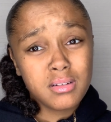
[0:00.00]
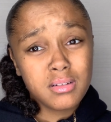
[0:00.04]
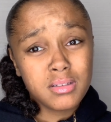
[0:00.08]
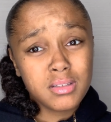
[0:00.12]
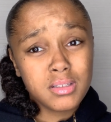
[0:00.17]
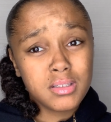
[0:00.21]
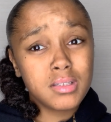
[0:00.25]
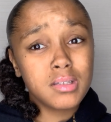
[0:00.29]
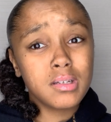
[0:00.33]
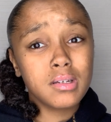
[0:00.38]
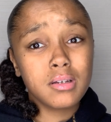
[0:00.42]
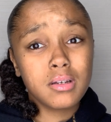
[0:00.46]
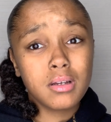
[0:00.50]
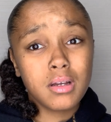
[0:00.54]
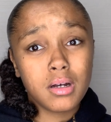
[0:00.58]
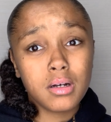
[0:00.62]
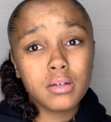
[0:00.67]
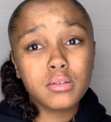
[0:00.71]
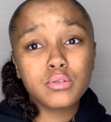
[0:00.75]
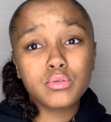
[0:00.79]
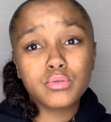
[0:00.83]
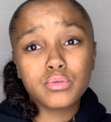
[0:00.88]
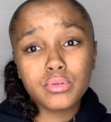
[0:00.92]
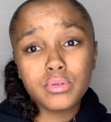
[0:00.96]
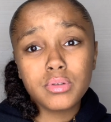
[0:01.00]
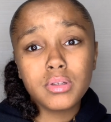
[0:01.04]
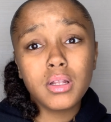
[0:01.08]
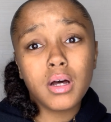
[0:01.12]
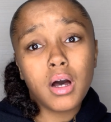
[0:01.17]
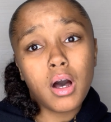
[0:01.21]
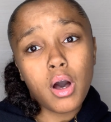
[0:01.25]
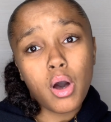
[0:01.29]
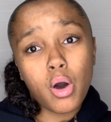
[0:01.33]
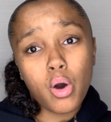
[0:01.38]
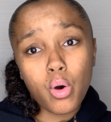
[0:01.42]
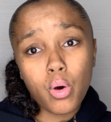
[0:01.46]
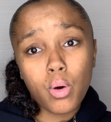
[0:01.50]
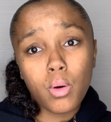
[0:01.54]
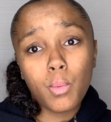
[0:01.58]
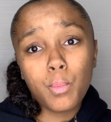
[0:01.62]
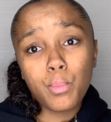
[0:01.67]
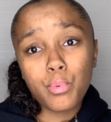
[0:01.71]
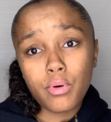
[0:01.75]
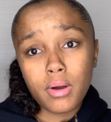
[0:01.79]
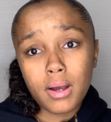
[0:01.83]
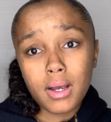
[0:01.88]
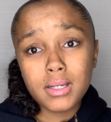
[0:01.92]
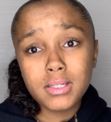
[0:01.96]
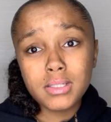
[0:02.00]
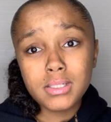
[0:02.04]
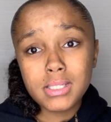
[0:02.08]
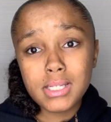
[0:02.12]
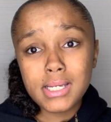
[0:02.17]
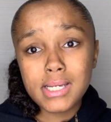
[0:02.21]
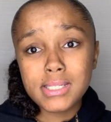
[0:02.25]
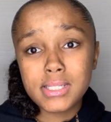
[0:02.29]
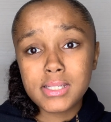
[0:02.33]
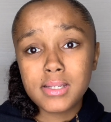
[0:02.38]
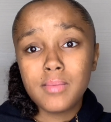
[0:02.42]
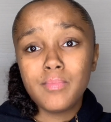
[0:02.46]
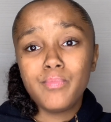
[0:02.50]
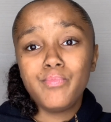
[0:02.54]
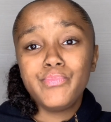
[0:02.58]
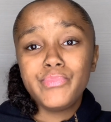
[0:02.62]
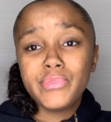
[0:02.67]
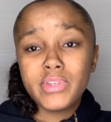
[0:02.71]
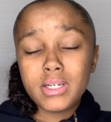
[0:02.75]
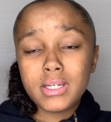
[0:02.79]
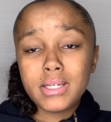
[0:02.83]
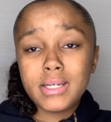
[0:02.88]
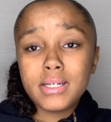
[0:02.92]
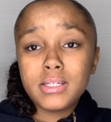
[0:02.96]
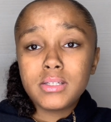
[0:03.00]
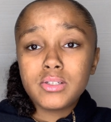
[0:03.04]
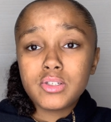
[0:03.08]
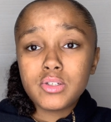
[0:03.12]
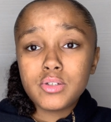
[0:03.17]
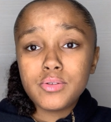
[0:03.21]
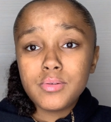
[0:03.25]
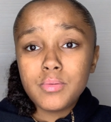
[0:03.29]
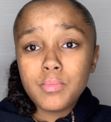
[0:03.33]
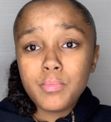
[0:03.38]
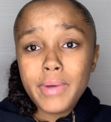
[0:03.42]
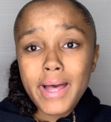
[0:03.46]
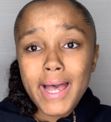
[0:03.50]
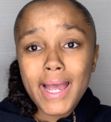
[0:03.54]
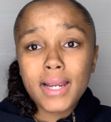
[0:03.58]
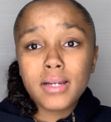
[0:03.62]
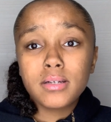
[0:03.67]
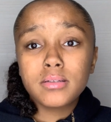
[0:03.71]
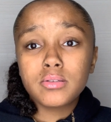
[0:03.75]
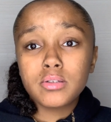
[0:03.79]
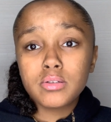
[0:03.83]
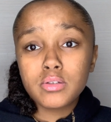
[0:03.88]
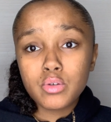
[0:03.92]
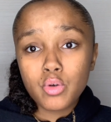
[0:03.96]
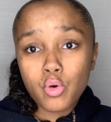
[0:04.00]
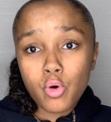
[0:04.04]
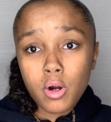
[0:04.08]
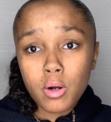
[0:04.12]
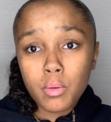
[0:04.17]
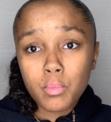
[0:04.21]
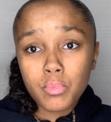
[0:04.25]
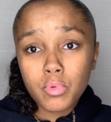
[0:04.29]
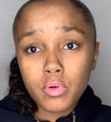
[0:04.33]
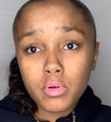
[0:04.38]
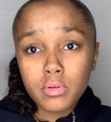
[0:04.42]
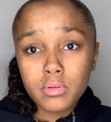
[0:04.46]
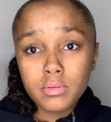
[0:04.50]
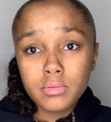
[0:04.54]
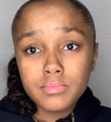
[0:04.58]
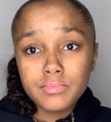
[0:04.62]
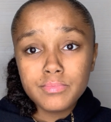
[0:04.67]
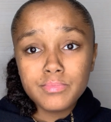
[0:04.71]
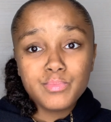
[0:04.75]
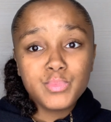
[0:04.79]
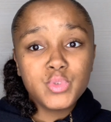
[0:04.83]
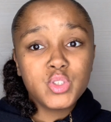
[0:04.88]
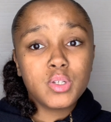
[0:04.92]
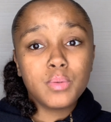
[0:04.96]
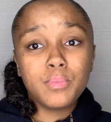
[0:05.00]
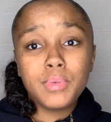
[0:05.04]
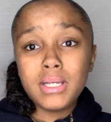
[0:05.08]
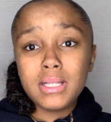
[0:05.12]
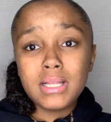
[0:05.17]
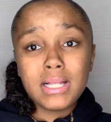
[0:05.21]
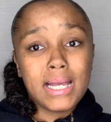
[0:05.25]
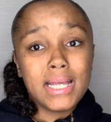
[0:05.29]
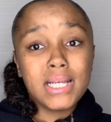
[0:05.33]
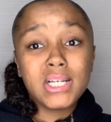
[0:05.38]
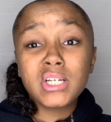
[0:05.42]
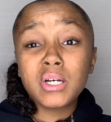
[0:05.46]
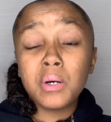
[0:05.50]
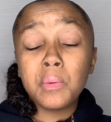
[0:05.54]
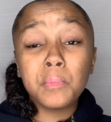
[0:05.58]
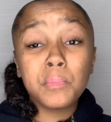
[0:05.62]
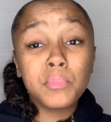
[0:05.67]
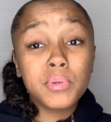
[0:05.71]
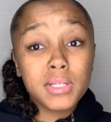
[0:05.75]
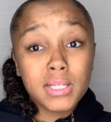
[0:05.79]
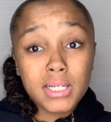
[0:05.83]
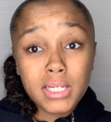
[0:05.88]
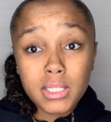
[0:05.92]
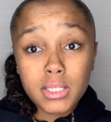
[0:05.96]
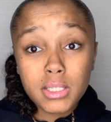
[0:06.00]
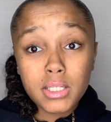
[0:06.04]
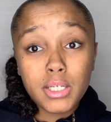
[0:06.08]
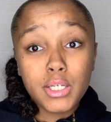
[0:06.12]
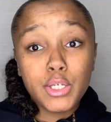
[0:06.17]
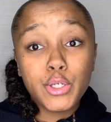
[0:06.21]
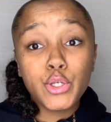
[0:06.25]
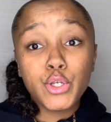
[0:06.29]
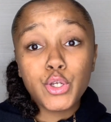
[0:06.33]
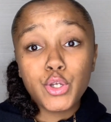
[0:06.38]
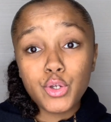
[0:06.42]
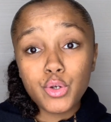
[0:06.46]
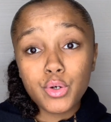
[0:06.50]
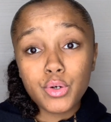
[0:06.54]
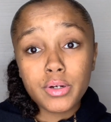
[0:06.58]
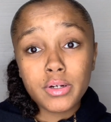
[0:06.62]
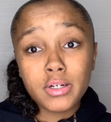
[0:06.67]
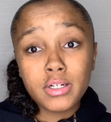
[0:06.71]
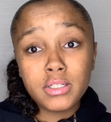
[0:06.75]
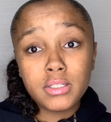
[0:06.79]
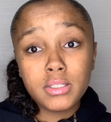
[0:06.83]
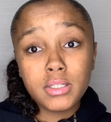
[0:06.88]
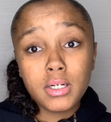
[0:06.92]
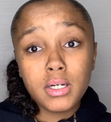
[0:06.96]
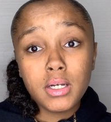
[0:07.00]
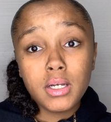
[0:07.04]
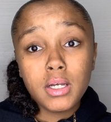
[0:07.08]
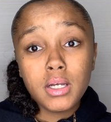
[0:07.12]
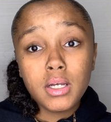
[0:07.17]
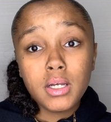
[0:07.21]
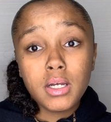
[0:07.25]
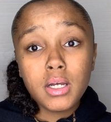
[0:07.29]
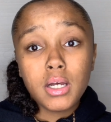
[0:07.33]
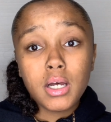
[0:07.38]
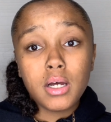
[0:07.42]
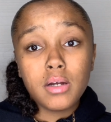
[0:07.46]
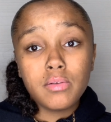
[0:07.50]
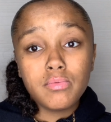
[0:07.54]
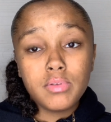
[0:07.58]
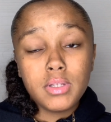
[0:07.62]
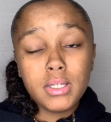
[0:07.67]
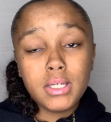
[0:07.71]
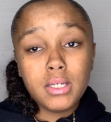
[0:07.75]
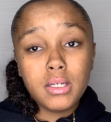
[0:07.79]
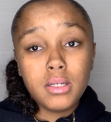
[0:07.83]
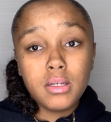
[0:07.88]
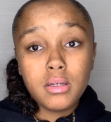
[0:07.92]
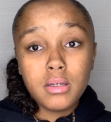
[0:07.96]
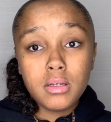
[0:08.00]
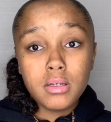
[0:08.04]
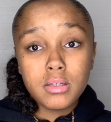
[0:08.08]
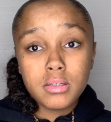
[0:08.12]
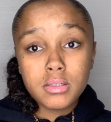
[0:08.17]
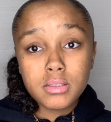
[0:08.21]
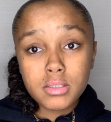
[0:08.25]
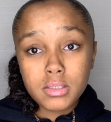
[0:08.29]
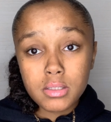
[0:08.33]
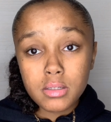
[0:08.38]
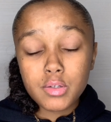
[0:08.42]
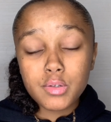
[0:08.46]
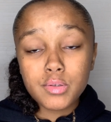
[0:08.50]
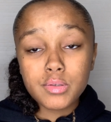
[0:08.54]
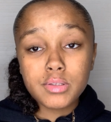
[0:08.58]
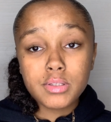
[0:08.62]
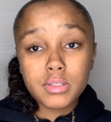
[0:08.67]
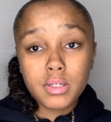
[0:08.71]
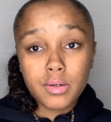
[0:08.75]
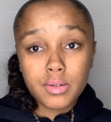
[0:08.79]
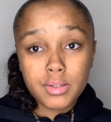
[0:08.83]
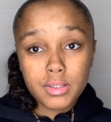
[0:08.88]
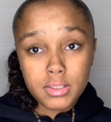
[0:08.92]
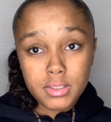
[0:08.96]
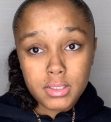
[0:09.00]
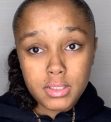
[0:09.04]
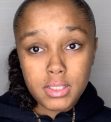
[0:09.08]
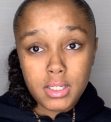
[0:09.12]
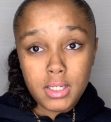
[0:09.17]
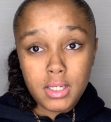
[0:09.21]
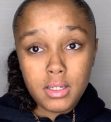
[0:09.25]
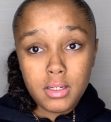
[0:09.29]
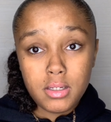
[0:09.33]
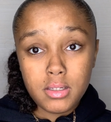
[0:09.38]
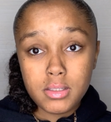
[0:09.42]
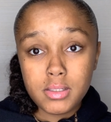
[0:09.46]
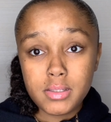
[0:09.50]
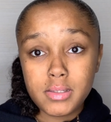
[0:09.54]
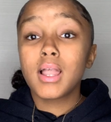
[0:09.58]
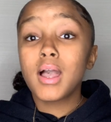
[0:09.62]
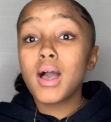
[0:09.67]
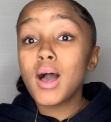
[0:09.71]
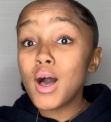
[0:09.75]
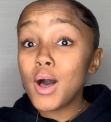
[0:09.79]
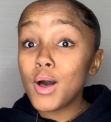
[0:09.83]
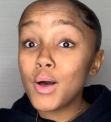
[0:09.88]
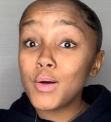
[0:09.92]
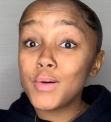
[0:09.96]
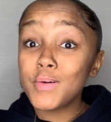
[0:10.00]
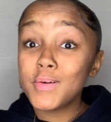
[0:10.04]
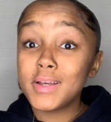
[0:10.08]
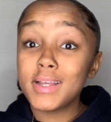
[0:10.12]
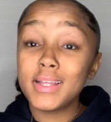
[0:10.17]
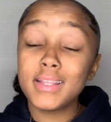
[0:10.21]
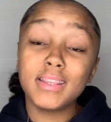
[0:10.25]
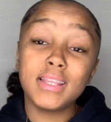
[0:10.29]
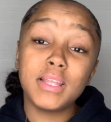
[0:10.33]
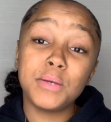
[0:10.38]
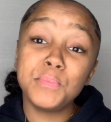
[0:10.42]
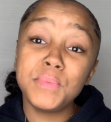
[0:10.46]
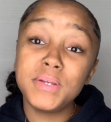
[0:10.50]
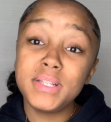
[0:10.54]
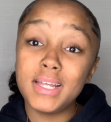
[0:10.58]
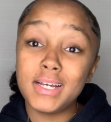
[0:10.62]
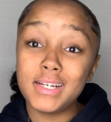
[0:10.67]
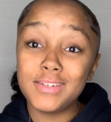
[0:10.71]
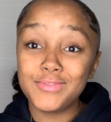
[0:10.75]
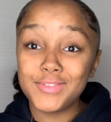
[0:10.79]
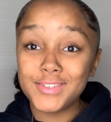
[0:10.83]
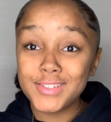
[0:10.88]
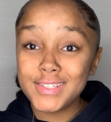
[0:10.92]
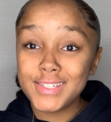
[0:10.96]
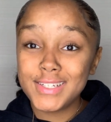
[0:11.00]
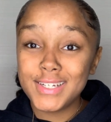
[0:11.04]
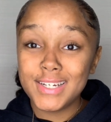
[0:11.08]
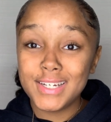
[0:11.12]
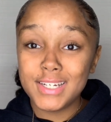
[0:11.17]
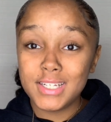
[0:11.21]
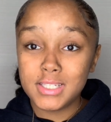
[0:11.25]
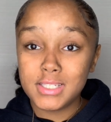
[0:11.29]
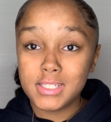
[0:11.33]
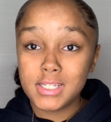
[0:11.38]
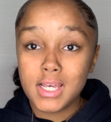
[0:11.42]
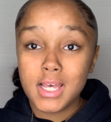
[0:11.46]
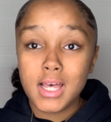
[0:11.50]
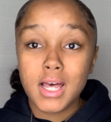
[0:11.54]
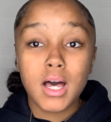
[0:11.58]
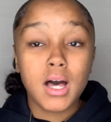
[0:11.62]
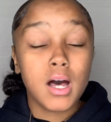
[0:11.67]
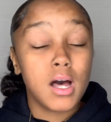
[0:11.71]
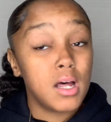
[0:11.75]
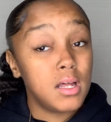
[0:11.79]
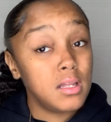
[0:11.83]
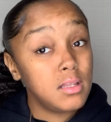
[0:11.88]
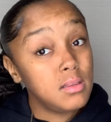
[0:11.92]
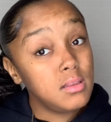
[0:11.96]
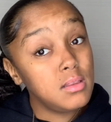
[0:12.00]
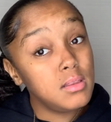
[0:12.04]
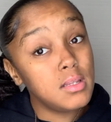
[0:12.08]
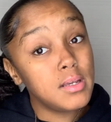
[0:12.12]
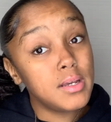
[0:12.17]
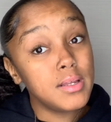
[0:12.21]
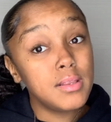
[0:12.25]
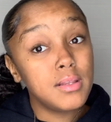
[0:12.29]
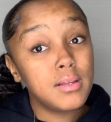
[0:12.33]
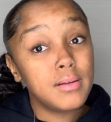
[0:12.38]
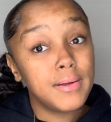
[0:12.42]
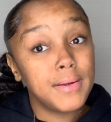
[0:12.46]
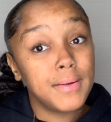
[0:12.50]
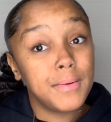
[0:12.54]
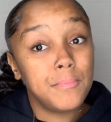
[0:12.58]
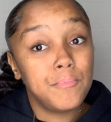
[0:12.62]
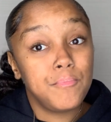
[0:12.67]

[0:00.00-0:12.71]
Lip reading: to go through the whole process to get you back to normal, to be like completely cured of the sickle cell disease. Oh, and let me not forget, another